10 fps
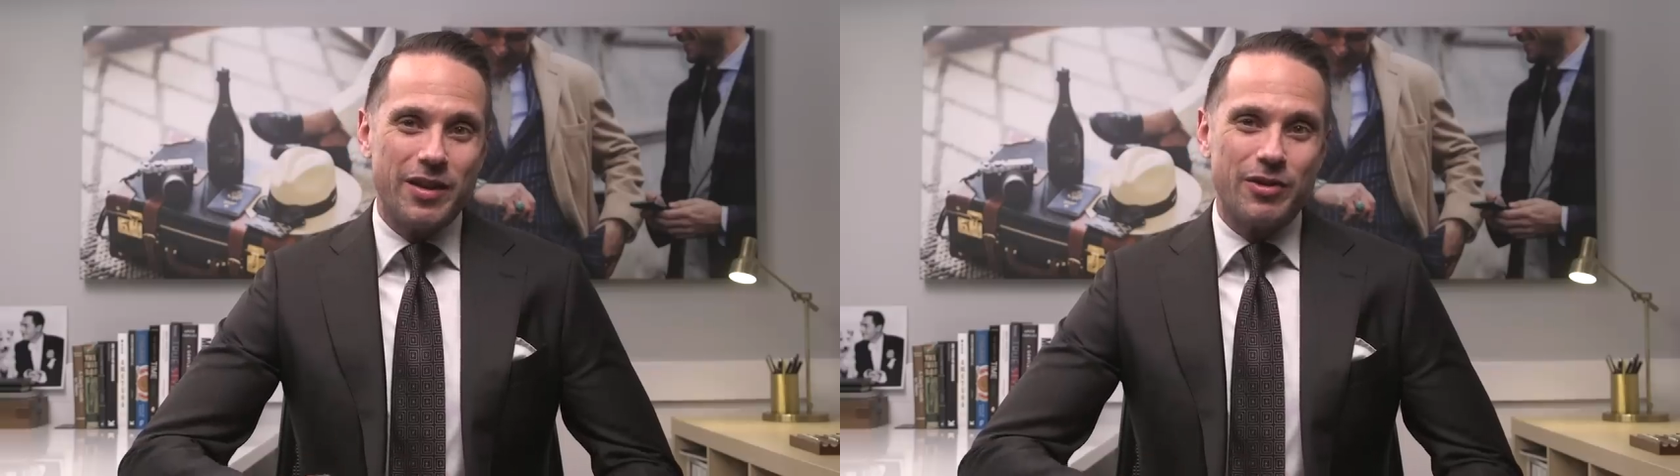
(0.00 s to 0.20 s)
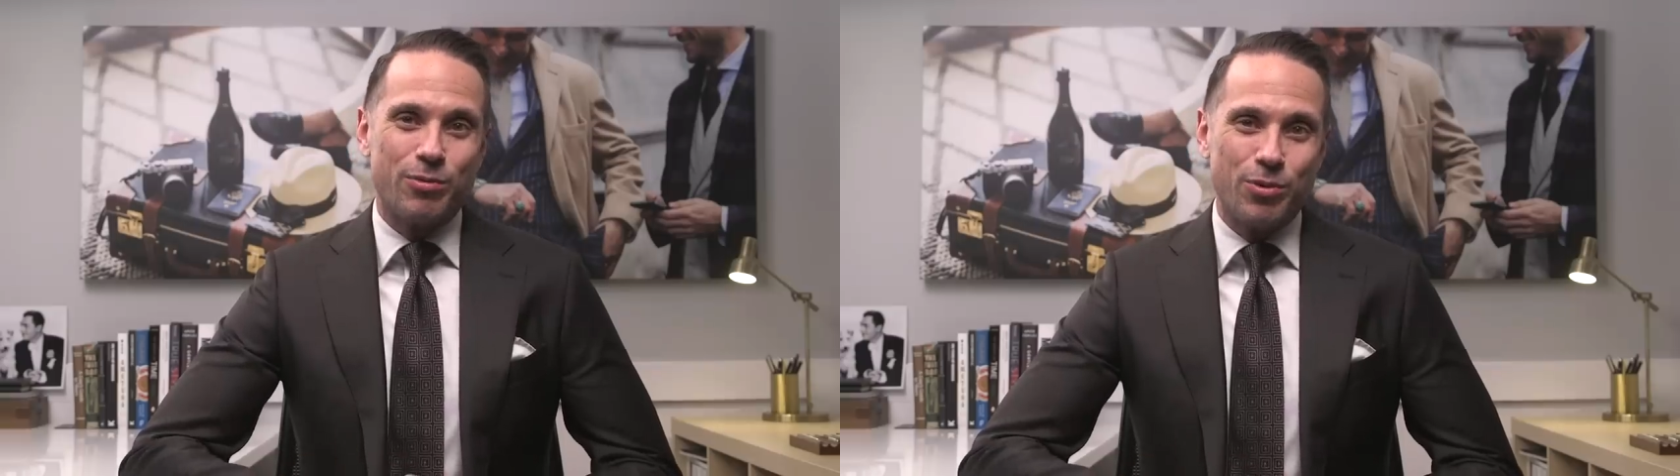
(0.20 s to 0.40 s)

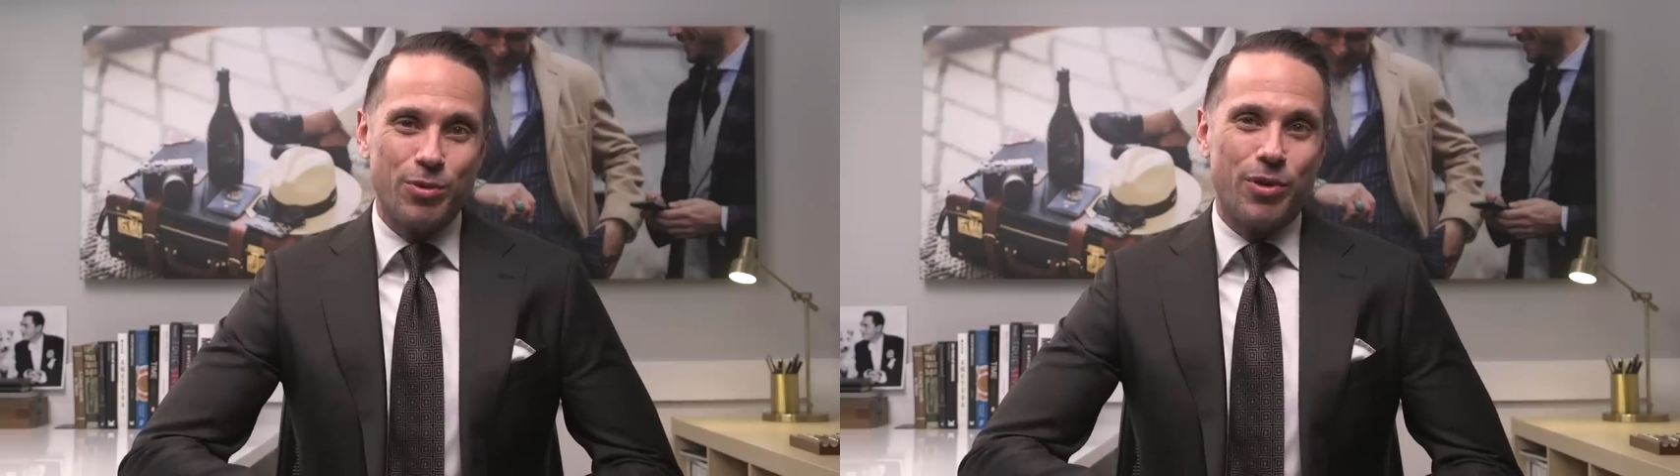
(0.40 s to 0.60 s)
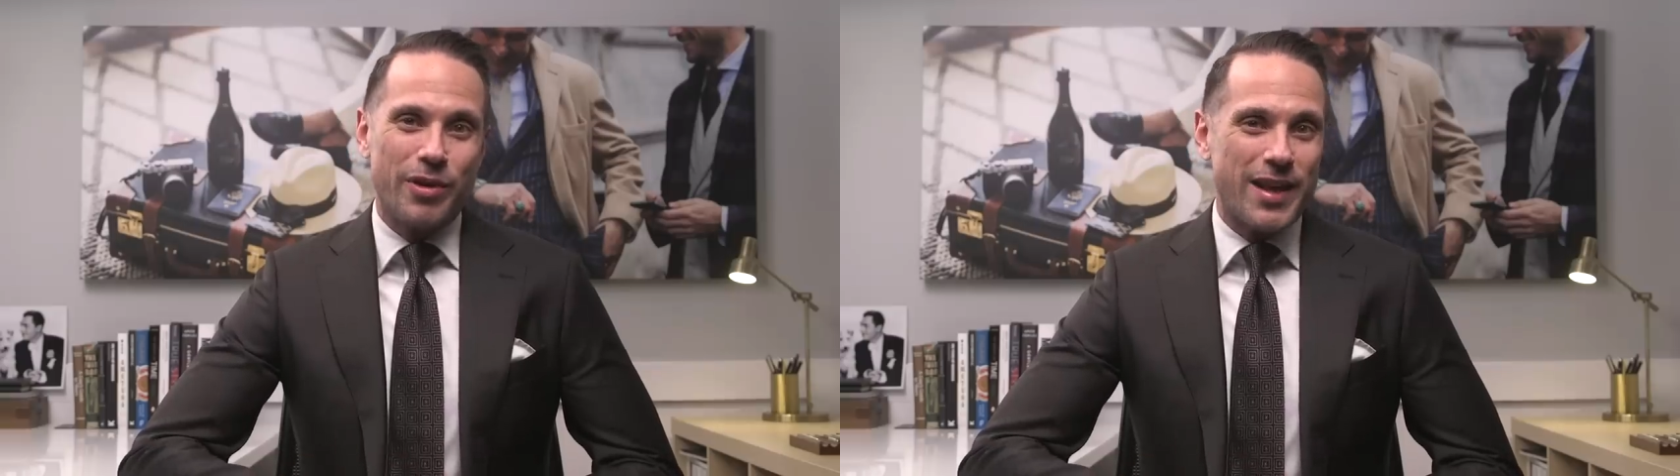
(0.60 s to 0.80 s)
is a
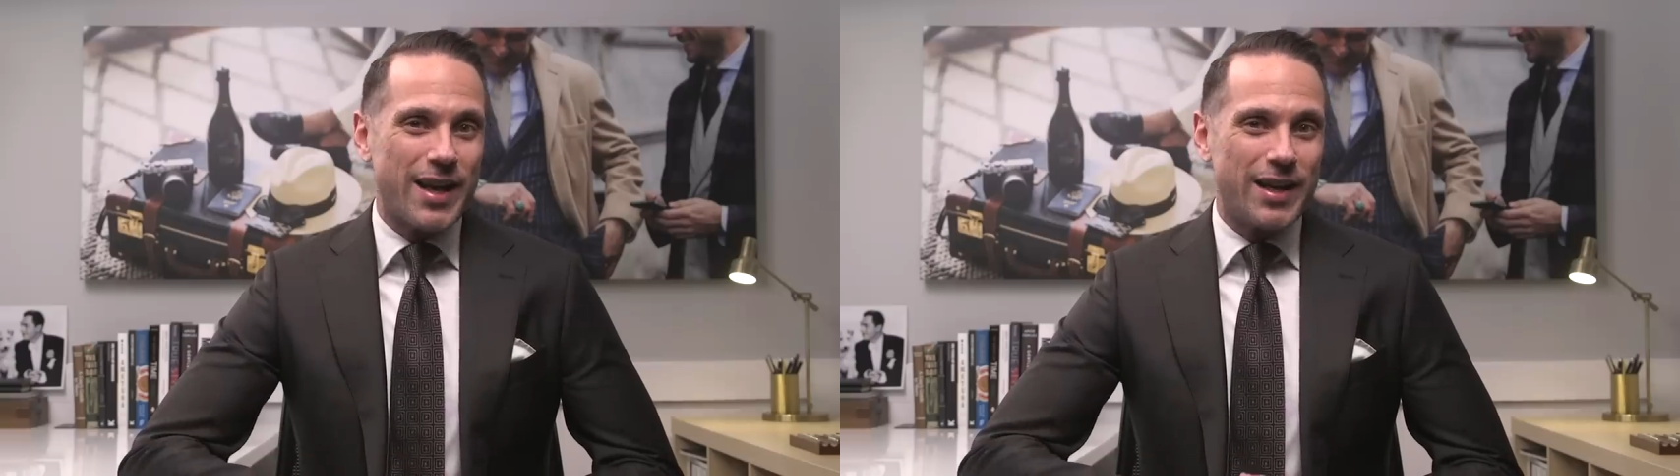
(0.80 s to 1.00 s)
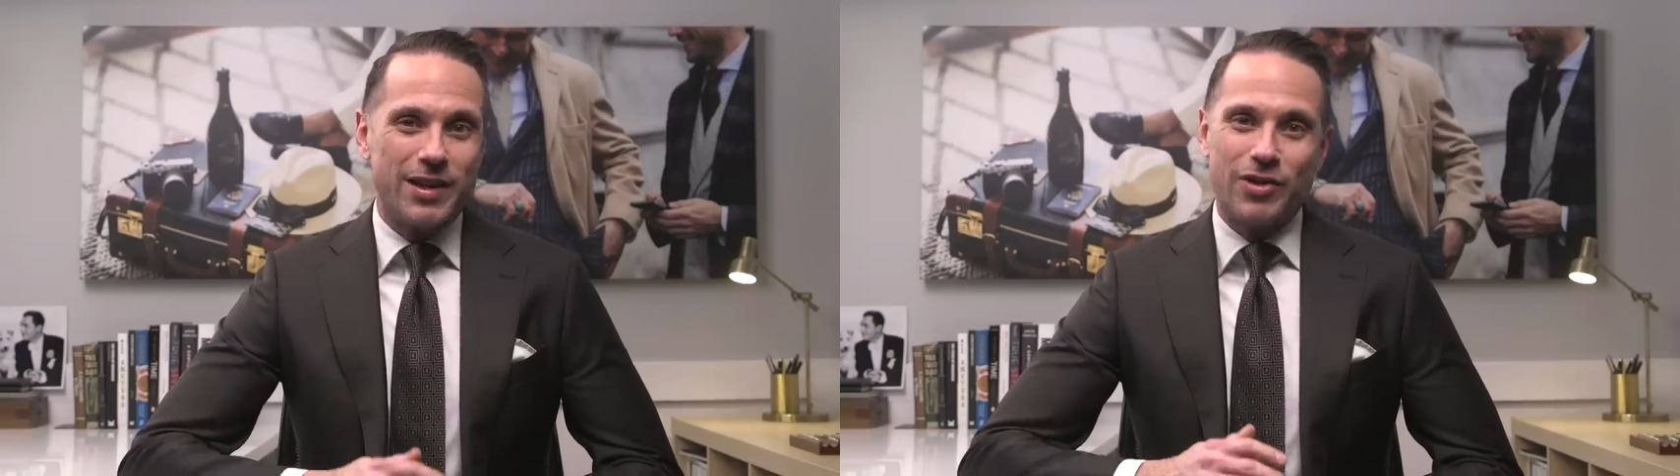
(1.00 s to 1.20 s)
rule
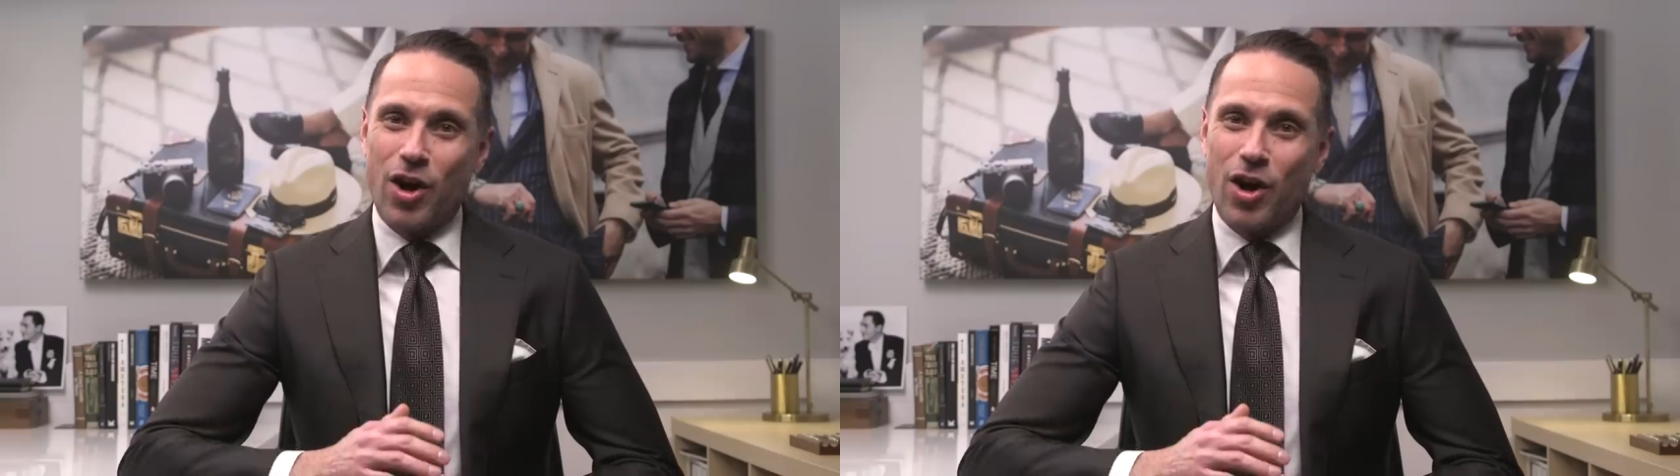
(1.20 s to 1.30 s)
that is